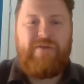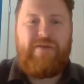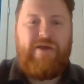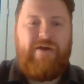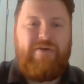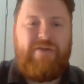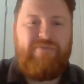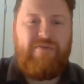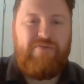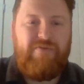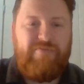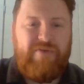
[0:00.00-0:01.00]
Now, I'll give
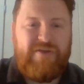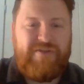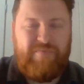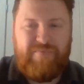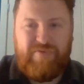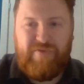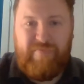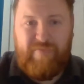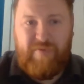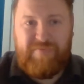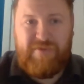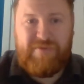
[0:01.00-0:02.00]
you another example of a
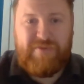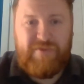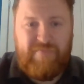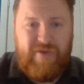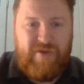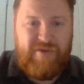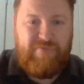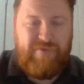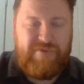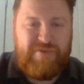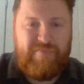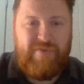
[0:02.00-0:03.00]
property that's on the market with
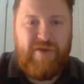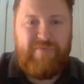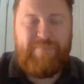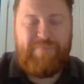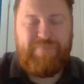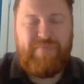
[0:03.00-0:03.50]
us at the moment.